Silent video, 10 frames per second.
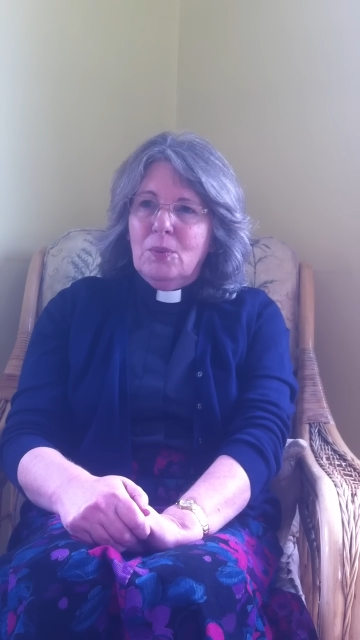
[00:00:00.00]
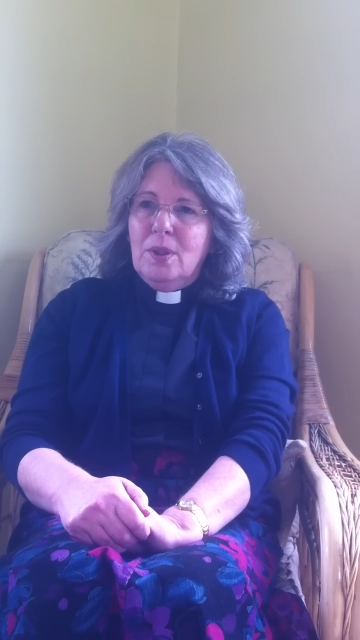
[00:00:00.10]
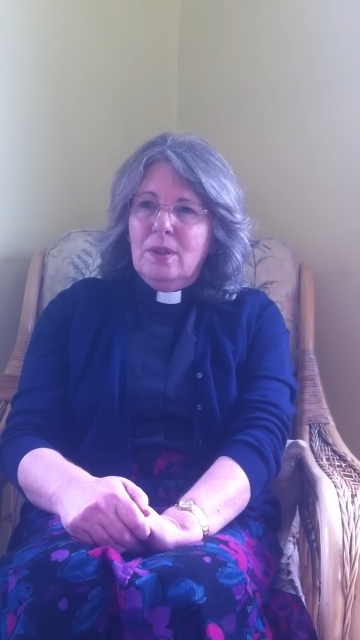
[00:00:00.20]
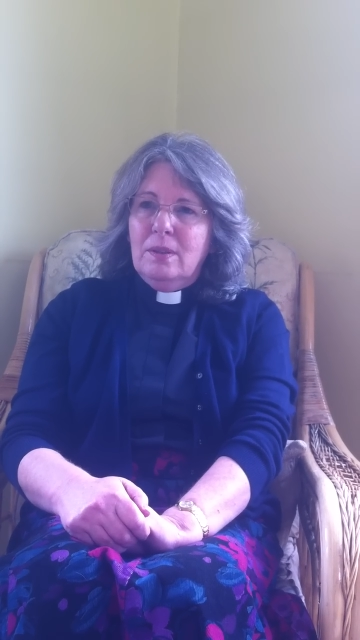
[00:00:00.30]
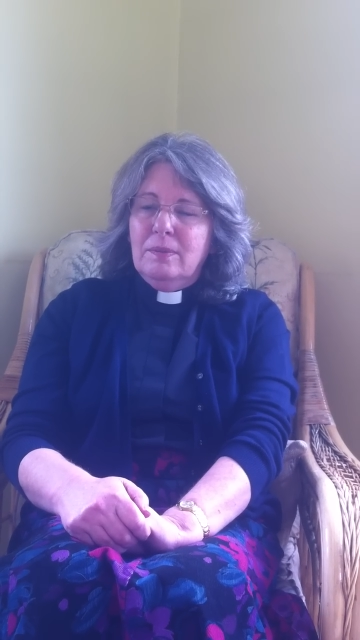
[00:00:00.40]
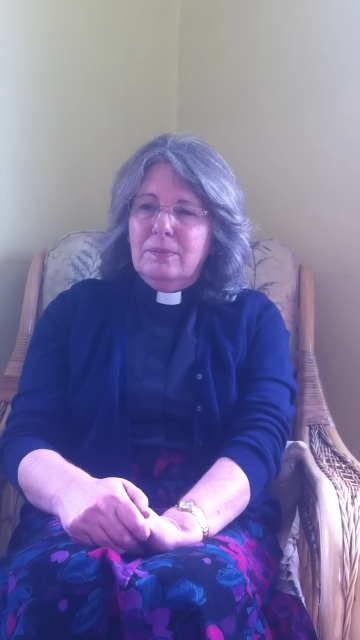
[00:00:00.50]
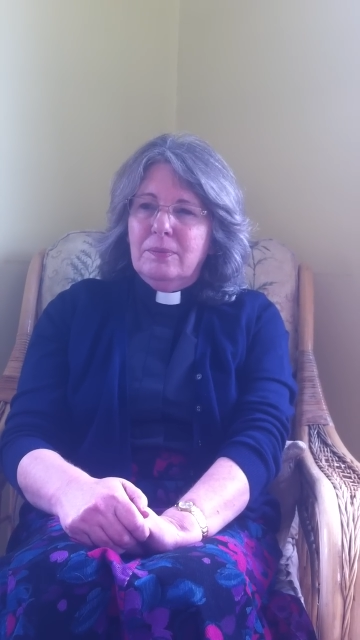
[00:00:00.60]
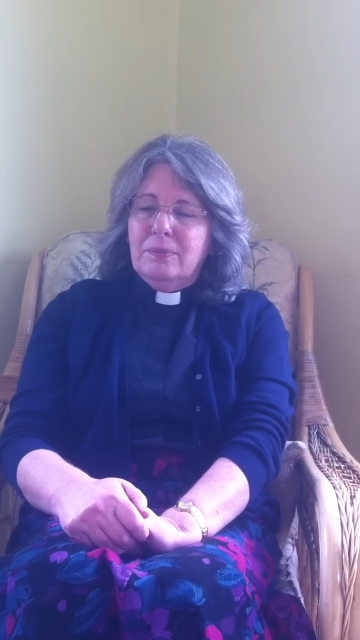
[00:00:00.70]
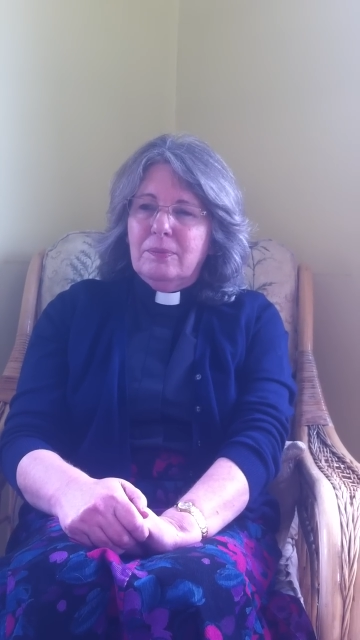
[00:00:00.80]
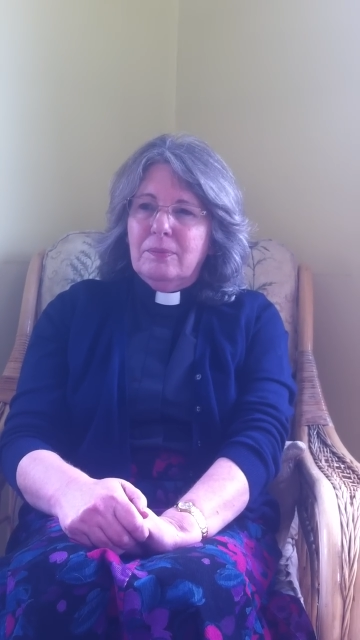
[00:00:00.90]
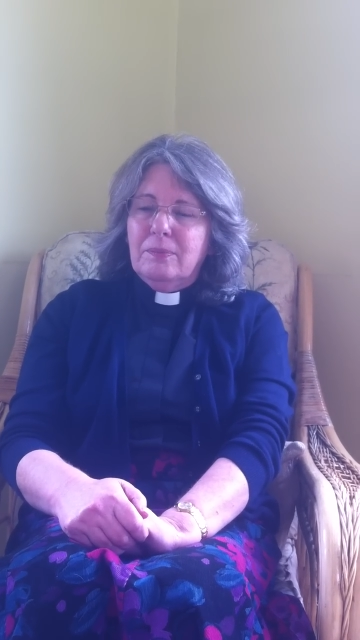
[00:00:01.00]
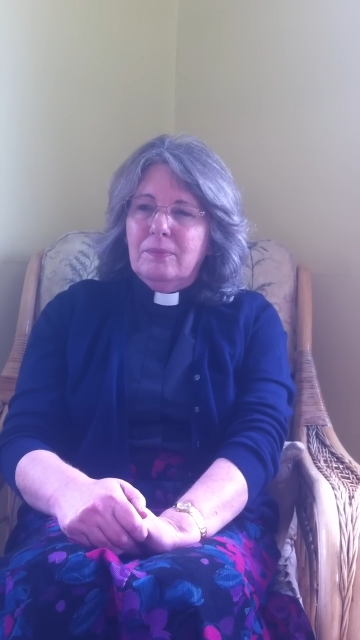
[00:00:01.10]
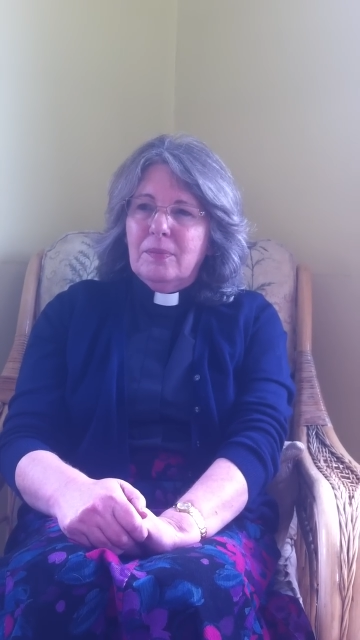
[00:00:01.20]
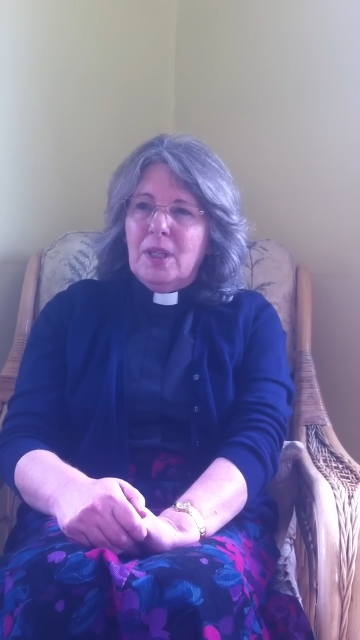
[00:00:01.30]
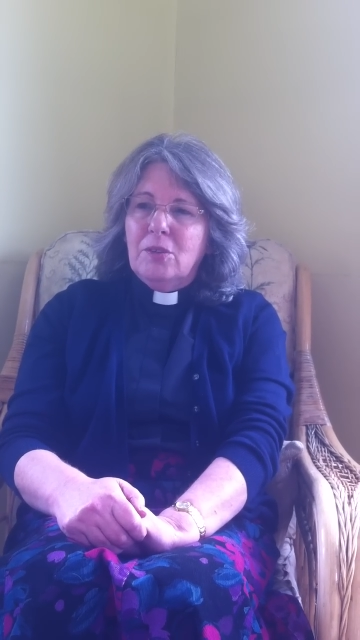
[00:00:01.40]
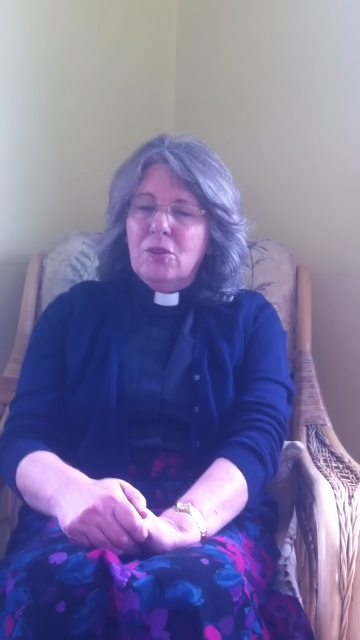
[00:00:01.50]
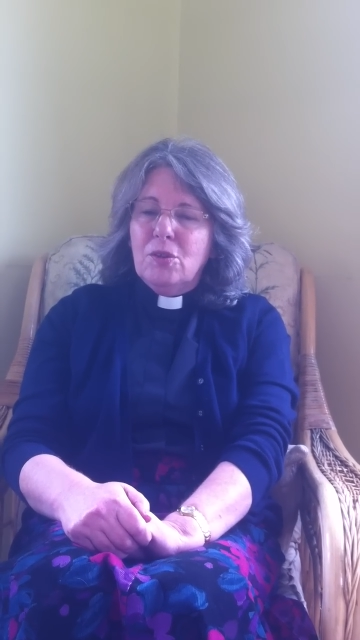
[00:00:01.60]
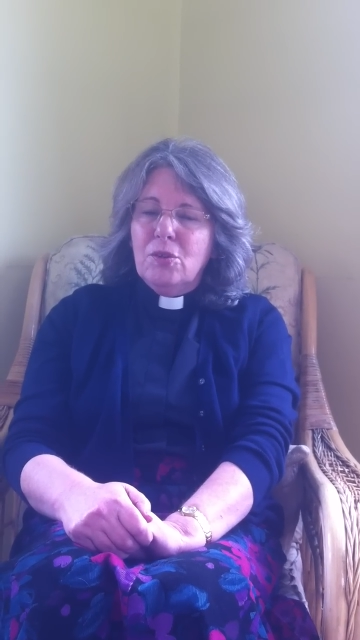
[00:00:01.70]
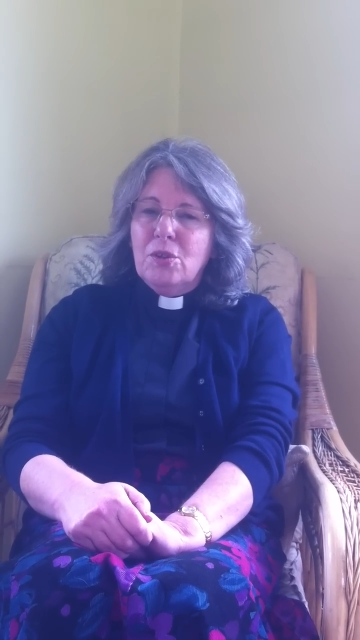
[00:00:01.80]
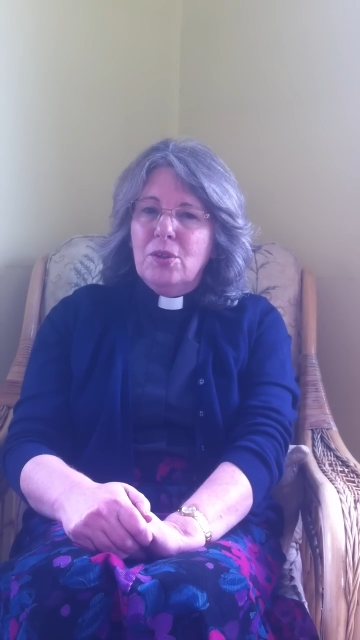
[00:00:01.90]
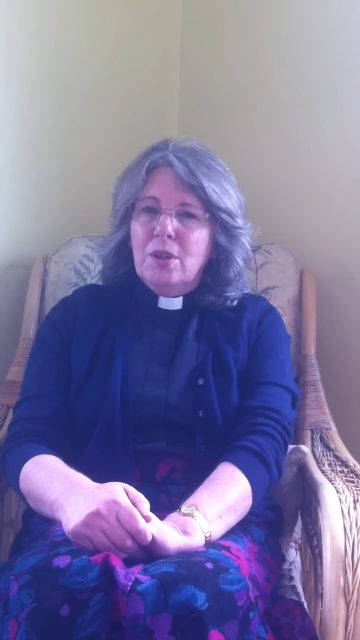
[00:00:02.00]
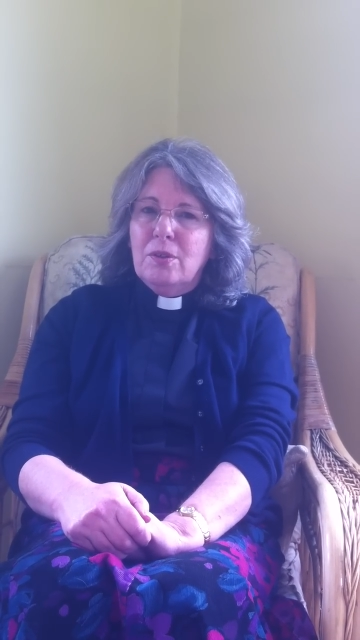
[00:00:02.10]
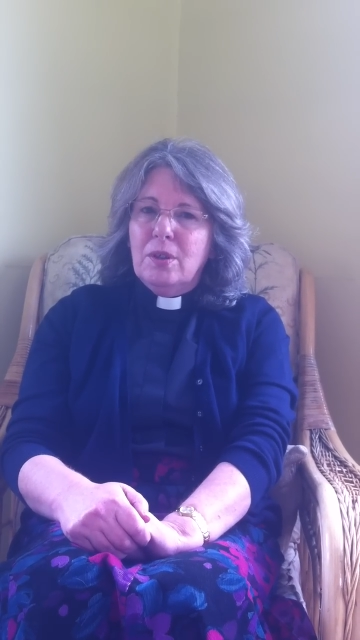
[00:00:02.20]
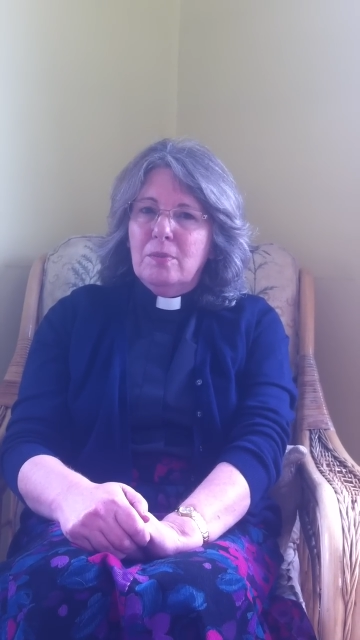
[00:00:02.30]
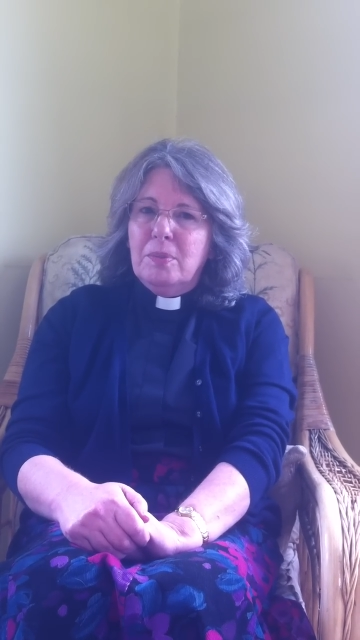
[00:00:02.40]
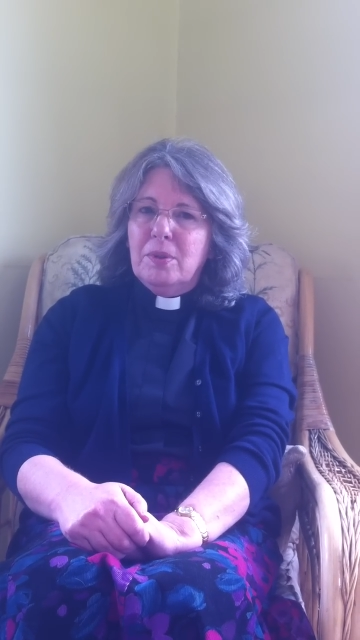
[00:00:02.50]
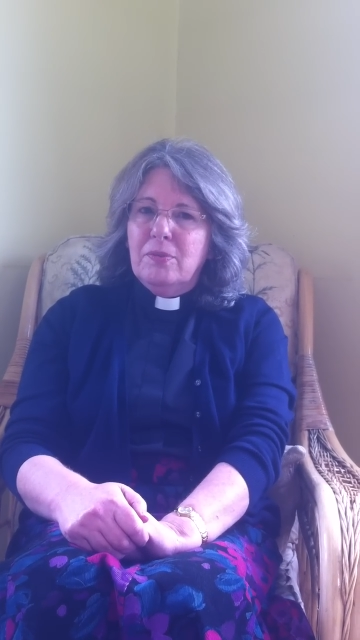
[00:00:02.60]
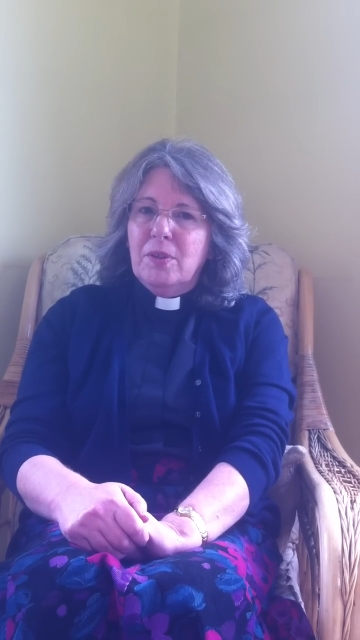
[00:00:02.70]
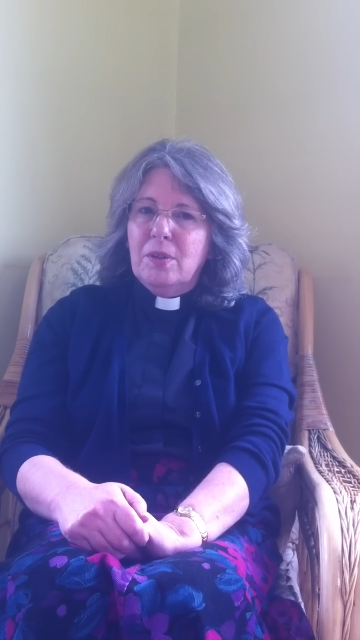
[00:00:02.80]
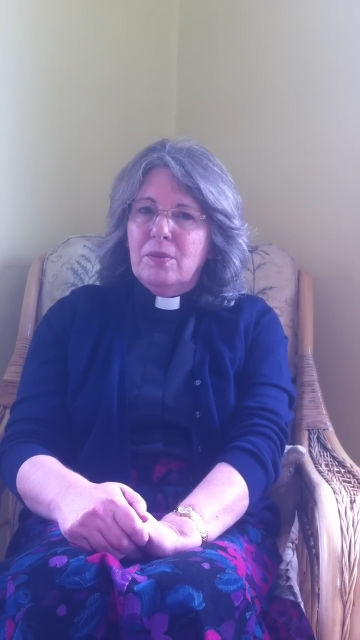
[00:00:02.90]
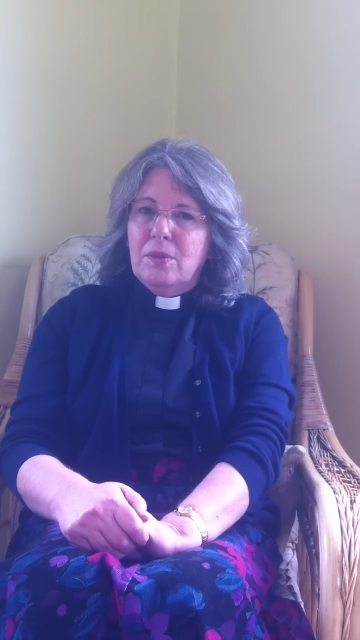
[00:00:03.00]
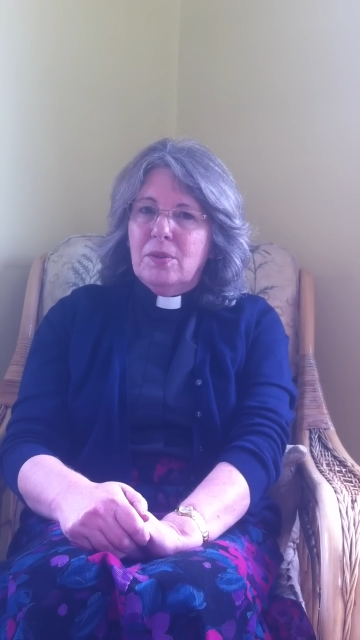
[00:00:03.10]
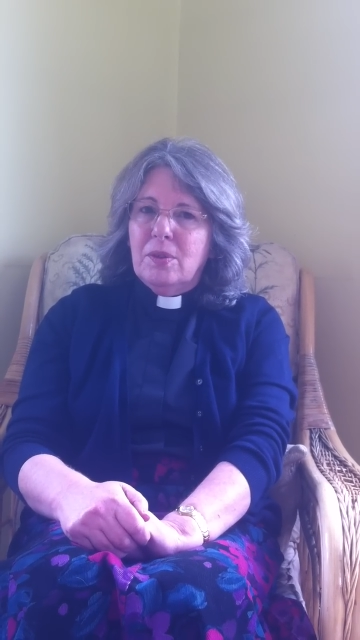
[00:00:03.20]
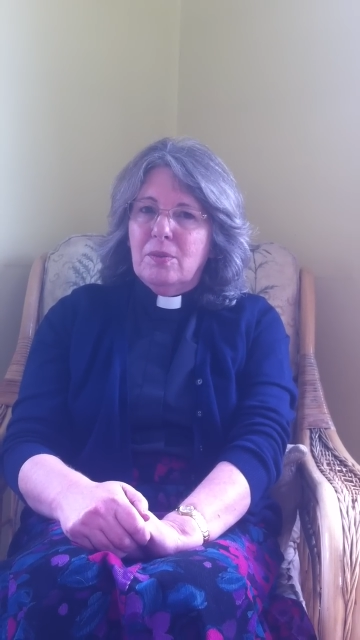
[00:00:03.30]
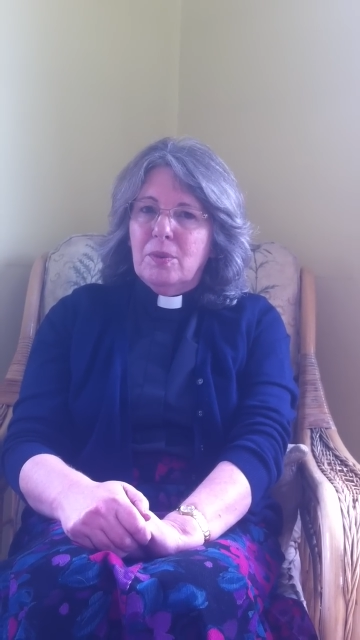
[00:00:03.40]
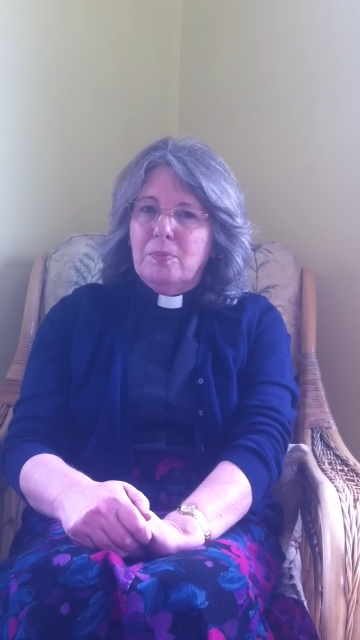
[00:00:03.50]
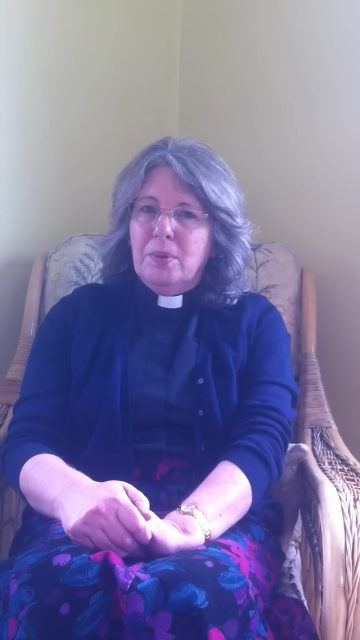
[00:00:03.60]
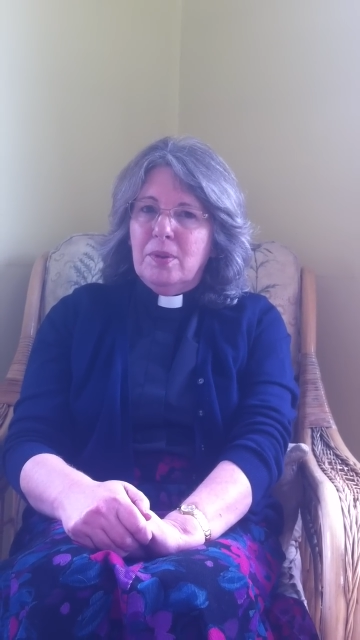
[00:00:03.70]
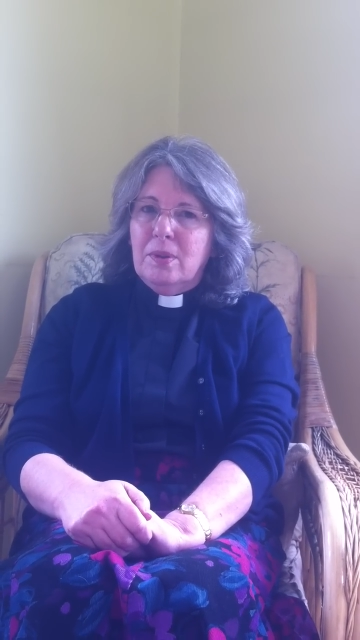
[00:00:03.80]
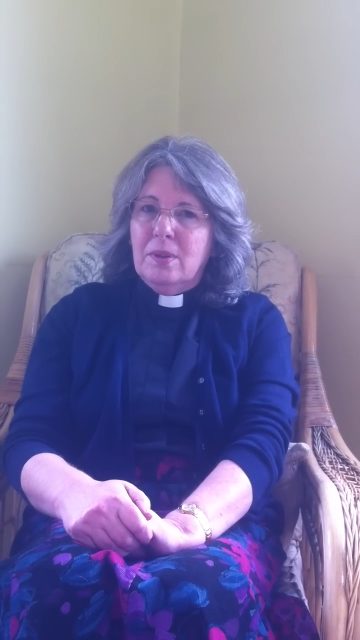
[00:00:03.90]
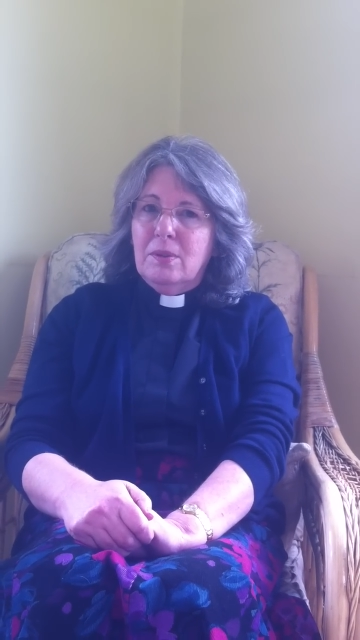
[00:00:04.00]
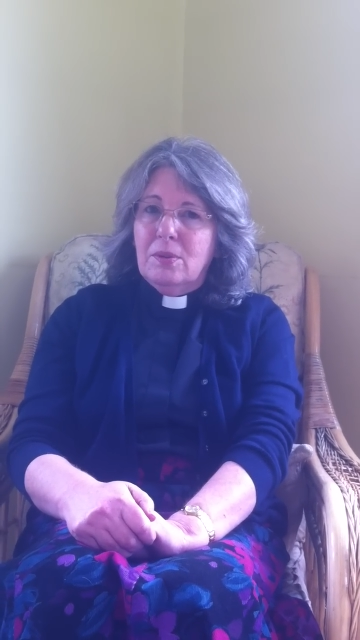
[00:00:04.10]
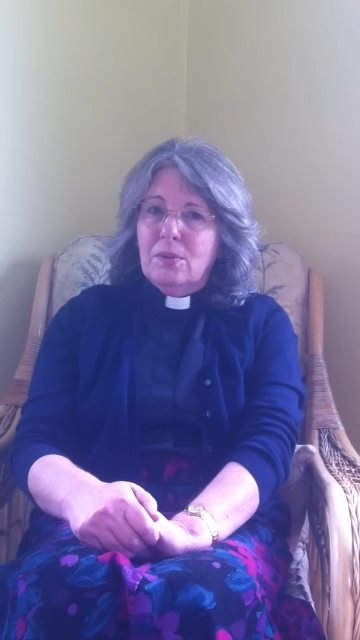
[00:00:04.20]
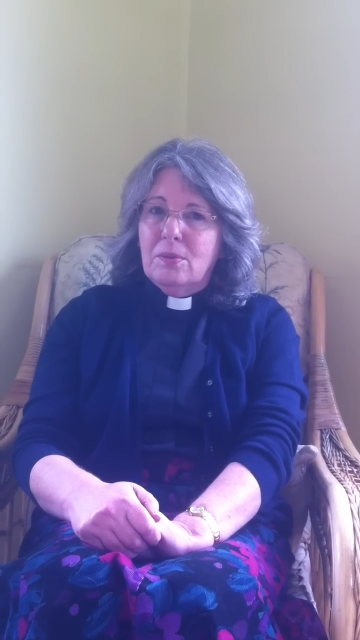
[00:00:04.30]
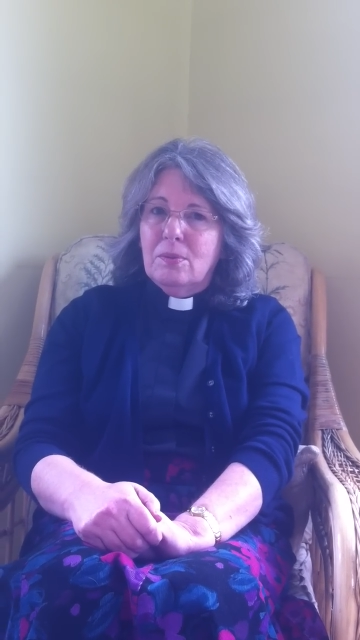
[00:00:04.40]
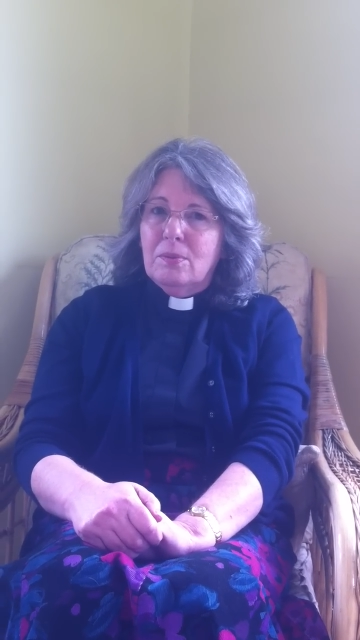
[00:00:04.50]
Well, I just got to know a couple of folks that were punks,